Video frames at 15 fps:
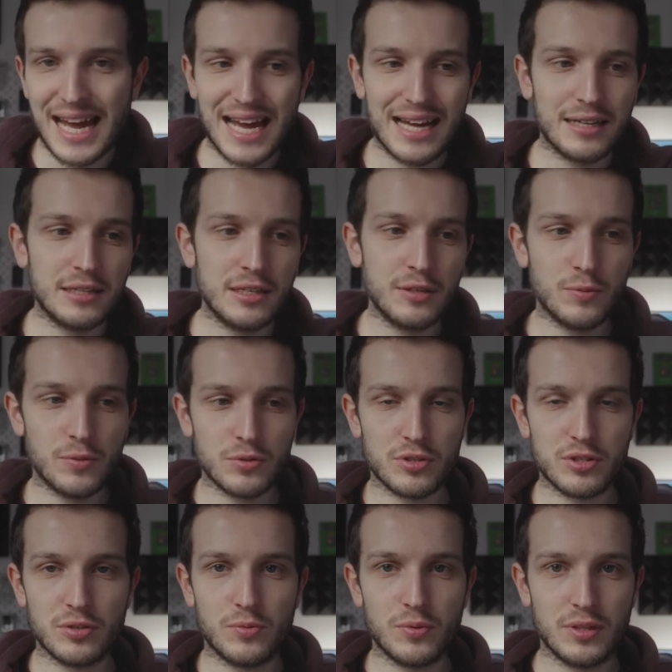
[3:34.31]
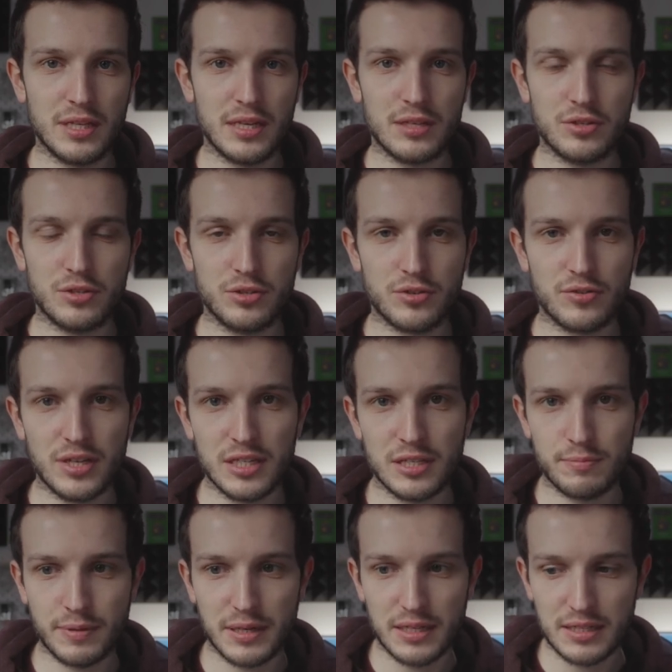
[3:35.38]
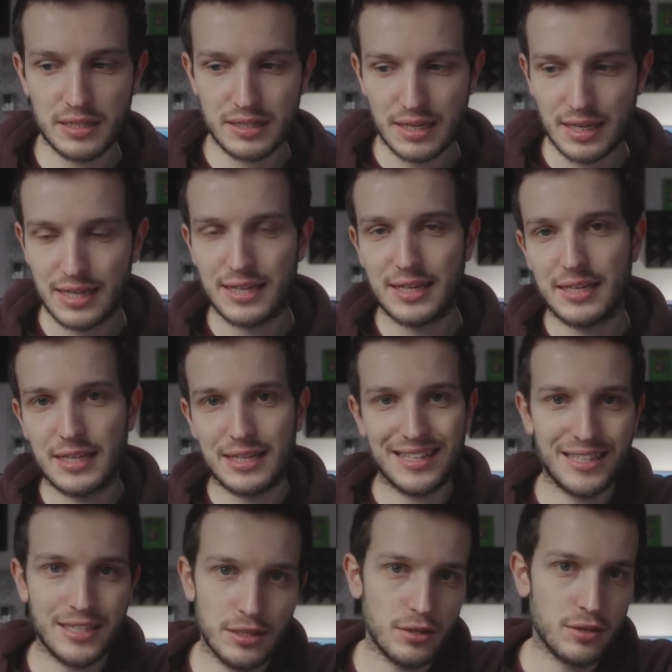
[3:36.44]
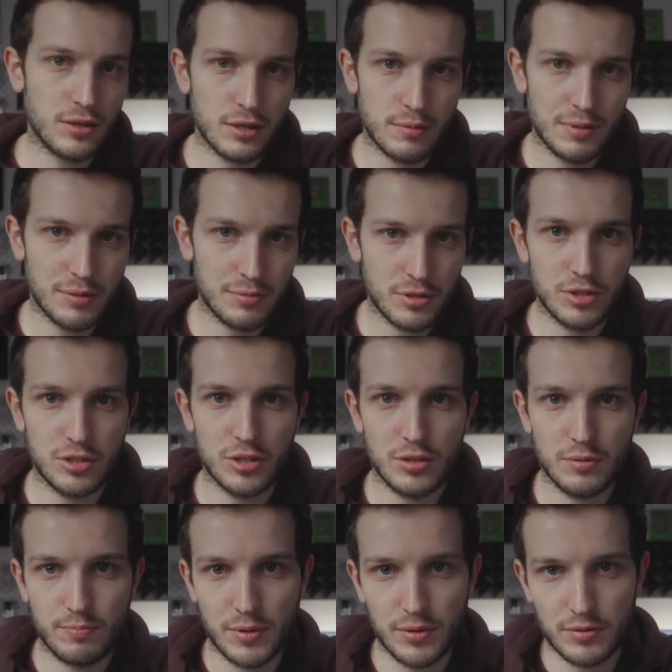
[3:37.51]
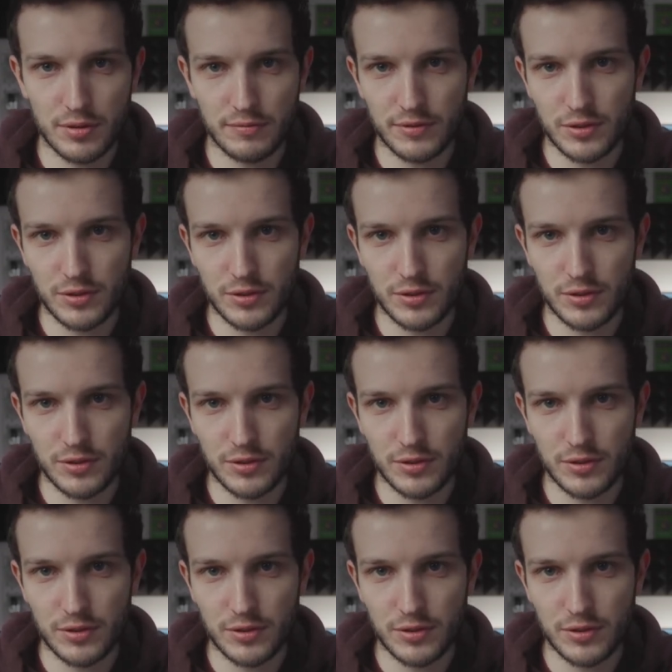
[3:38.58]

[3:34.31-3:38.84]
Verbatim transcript: and you also want the extra screen space, you're not going to be able to do both of